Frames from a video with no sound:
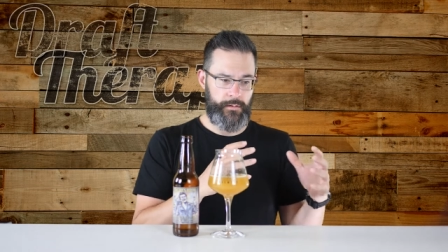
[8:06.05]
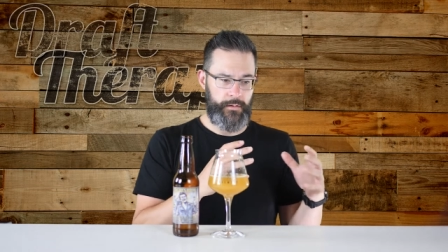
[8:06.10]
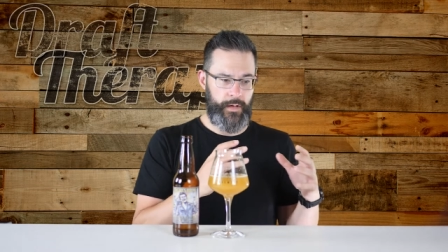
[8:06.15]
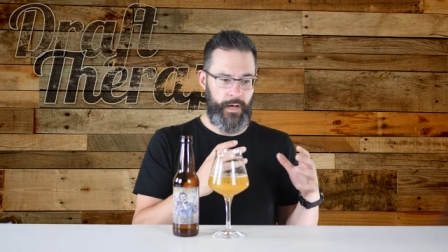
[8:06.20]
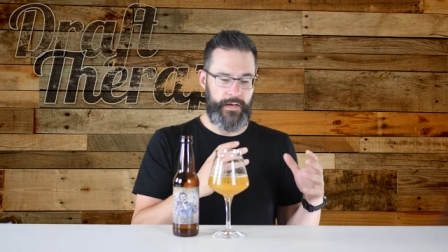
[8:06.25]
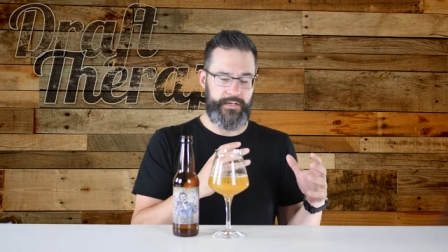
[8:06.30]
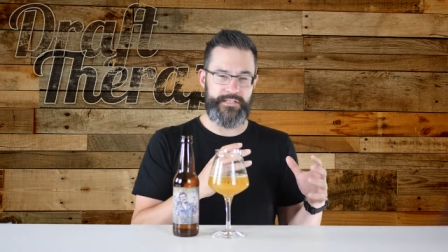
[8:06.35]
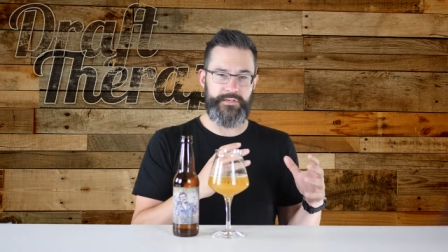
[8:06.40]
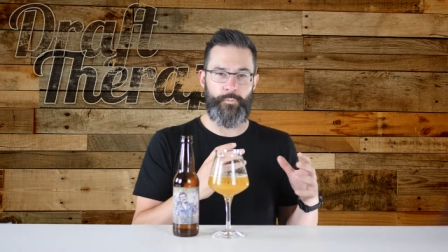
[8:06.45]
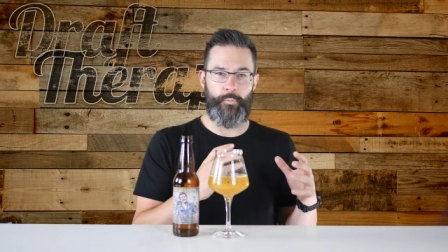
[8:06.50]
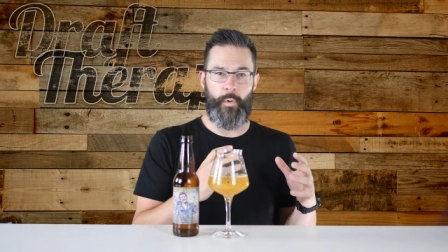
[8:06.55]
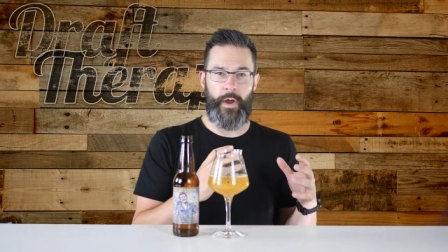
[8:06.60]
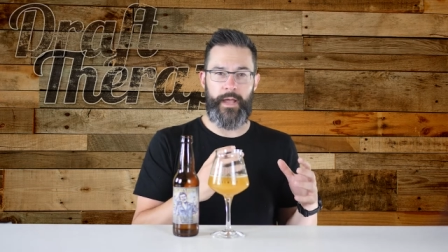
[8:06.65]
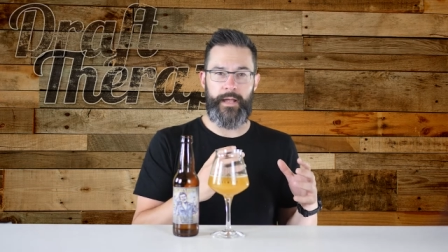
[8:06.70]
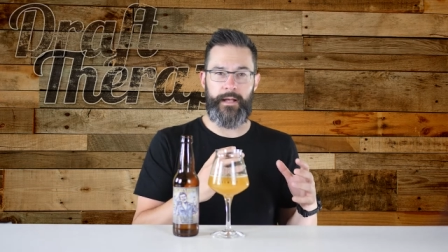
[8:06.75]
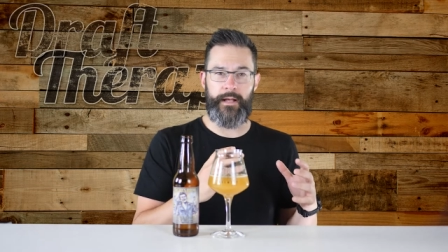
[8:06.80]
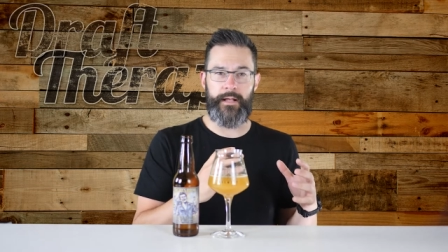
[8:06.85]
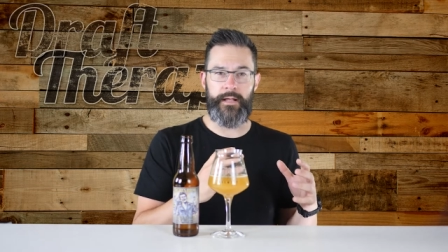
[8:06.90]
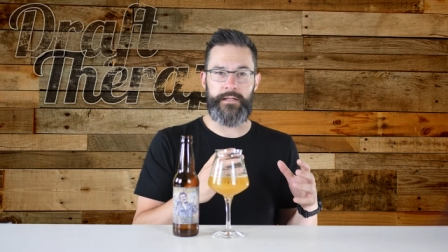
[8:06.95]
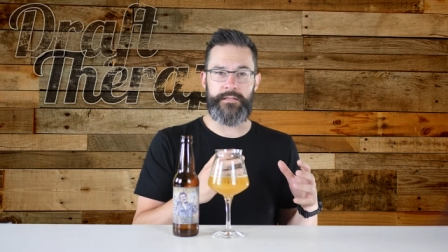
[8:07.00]
how does it
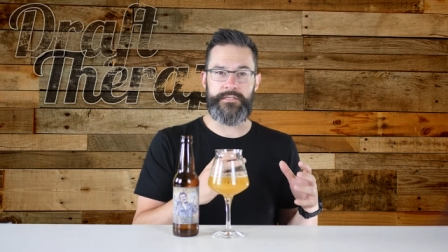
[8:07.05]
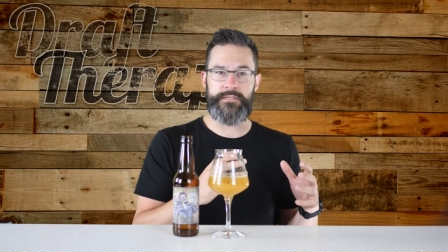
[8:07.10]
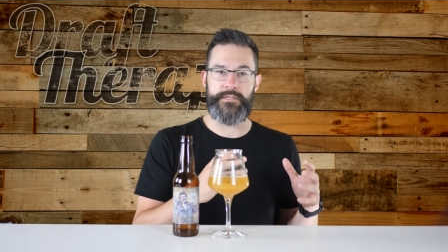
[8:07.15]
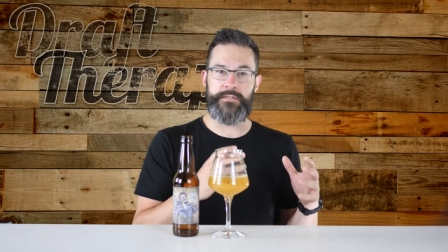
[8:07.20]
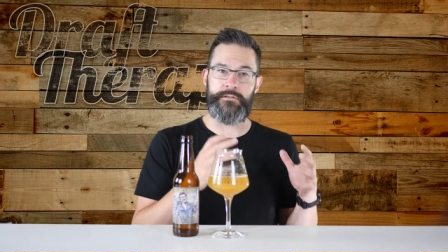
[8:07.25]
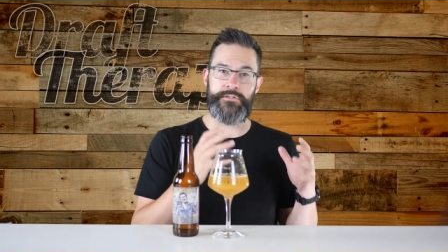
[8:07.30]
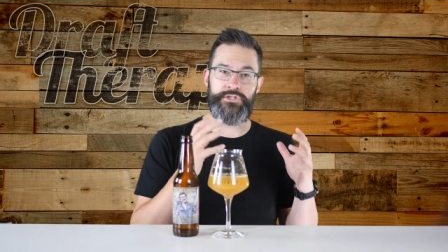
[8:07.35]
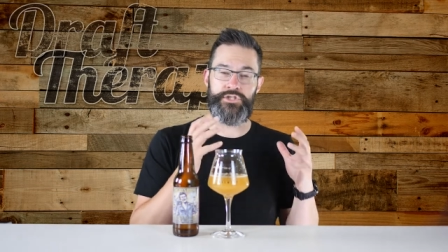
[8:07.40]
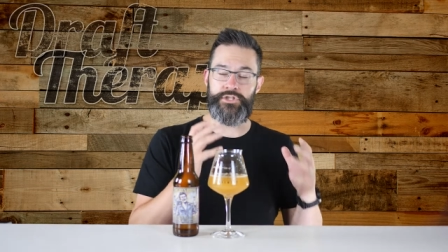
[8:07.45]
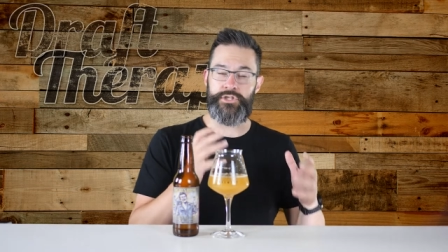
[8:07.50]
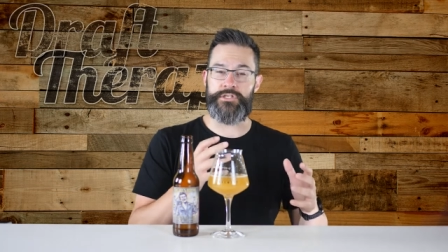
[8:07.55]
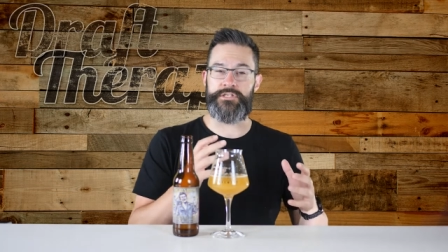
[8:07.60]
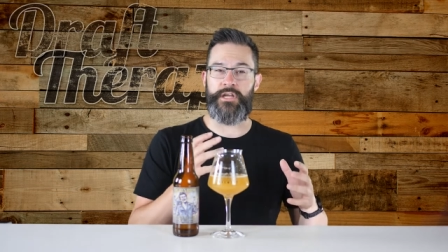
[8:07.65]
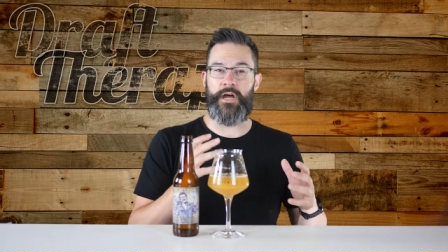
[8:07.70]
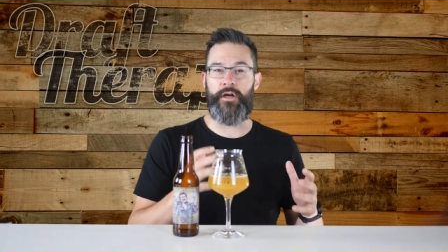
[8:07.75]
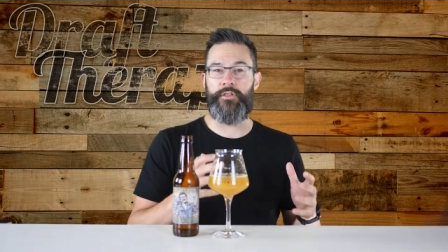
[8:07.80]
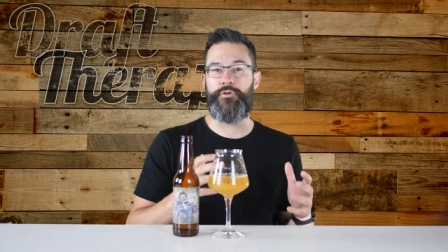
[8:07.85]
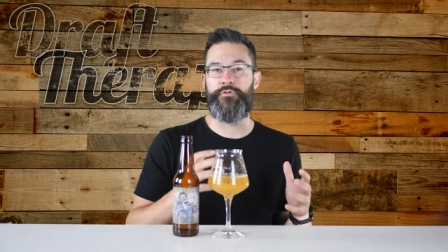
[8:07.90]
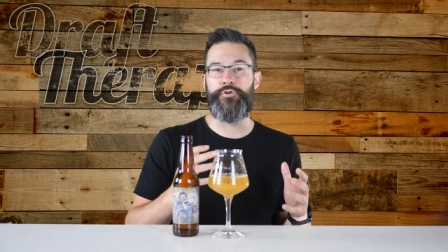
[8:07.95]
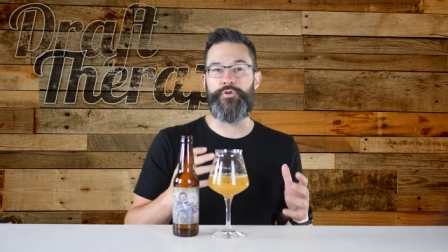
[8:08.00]
rank against just
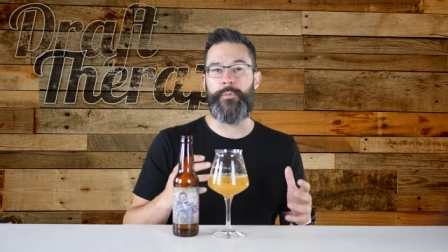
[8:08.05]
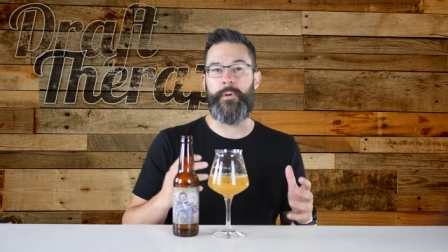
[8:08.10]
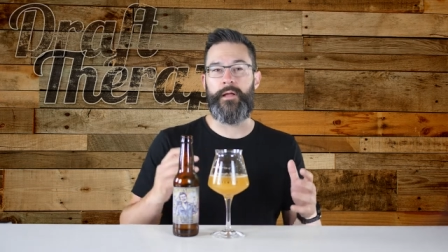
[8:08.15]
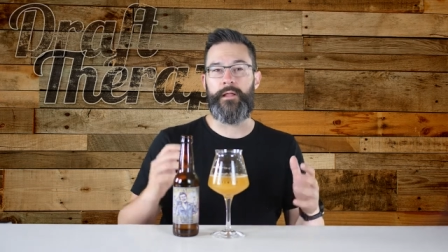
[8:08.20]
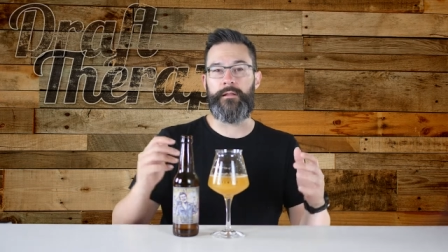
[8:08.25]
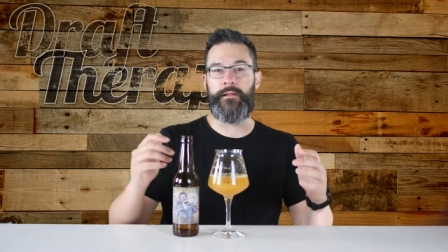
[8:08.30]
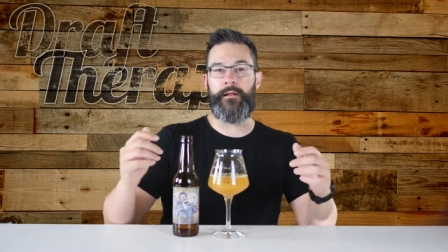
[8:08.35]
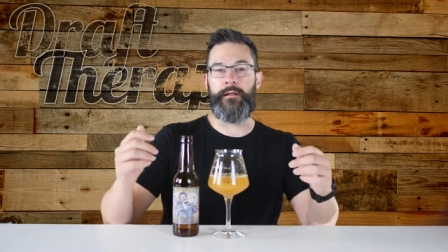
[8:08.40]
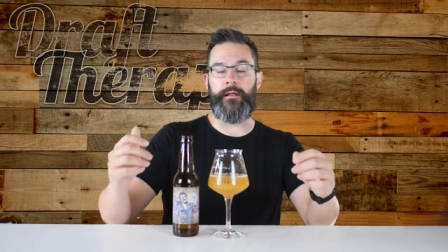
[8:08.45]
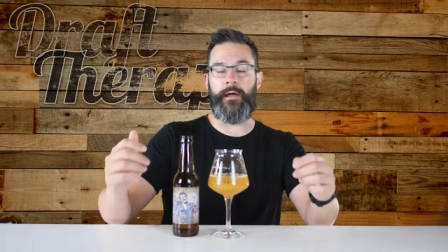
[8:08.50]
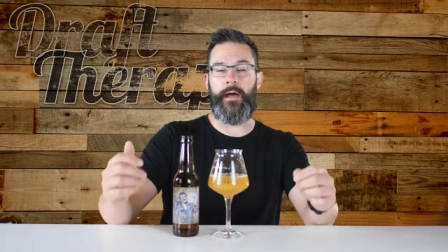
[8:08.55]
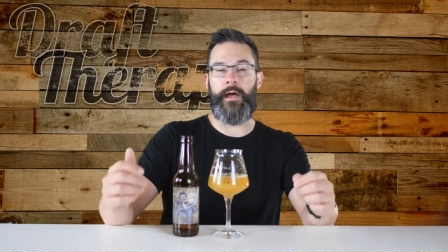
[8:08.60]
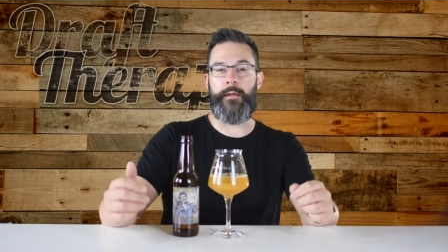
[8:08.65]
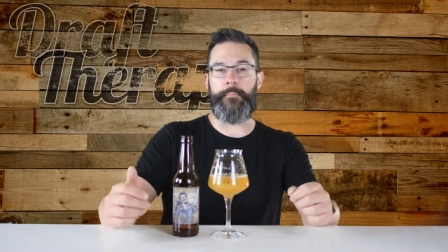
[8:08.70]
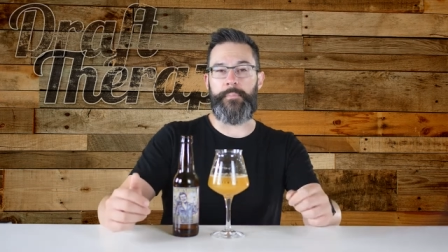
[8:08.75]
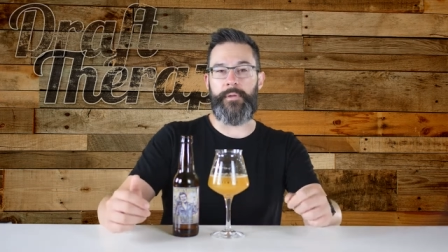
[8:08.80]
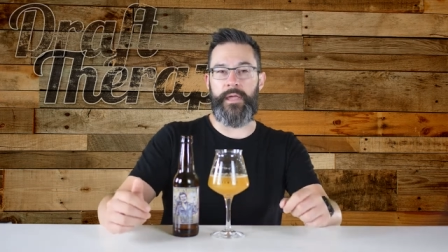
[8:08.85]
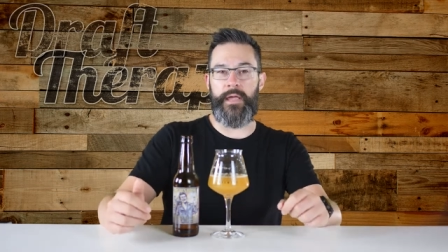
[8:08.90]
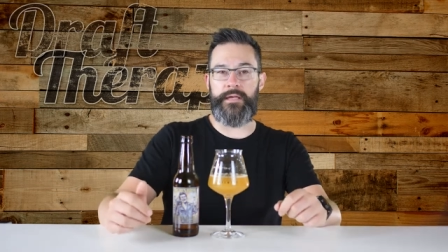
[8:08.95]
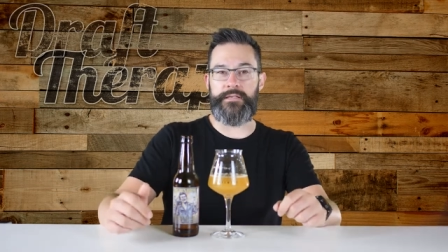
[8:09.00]
other New England I
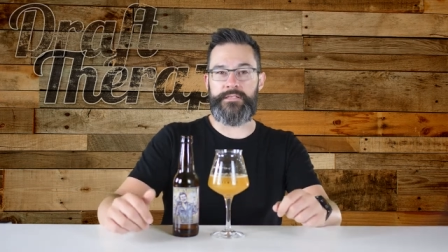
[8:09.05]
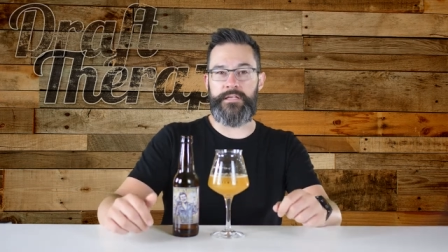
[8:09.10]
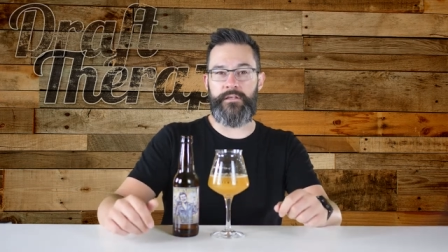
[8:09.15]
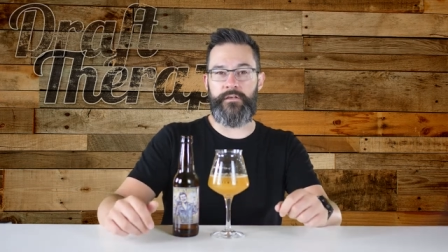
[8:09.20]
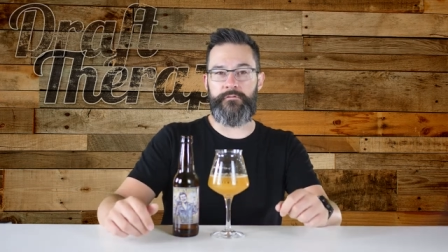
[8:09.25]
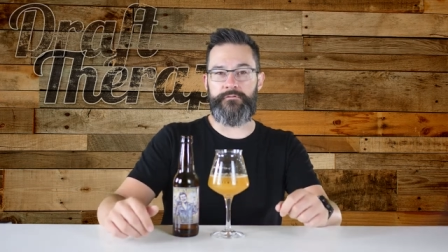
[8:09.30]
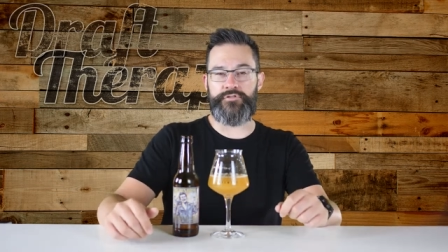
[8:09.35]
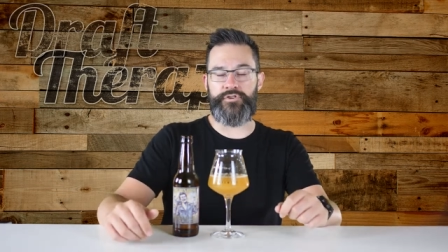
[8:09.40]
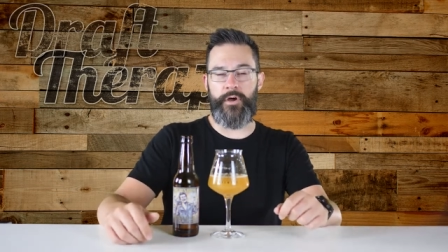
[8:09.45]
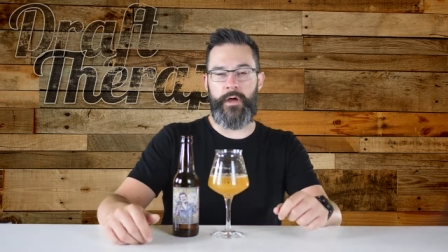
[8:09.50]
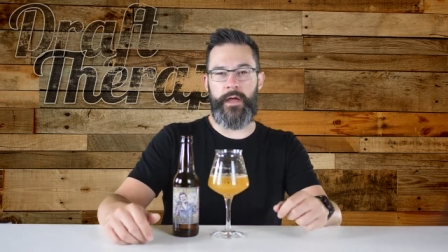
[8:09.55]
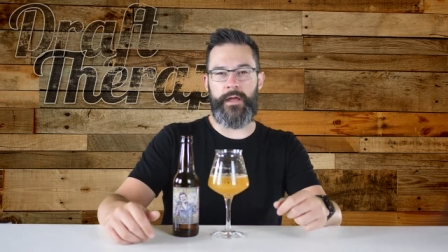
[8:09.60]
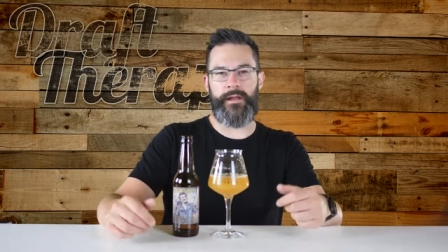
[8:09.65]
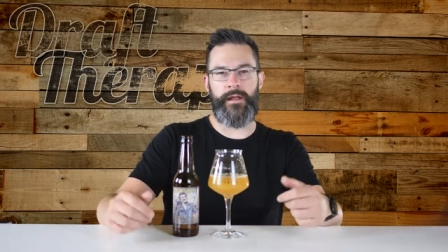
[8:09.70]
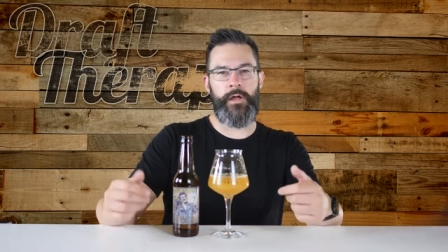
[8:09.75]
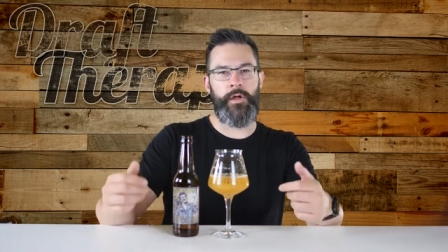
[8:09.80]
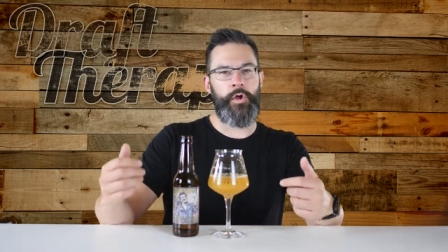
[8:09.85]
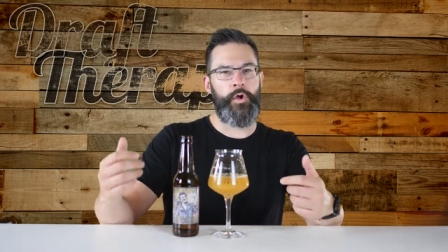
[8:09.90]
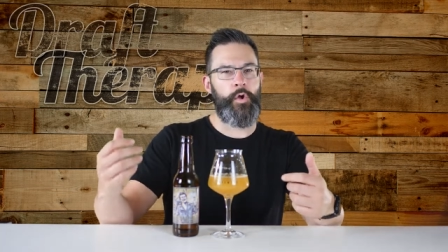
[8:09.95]
P As that you've tried?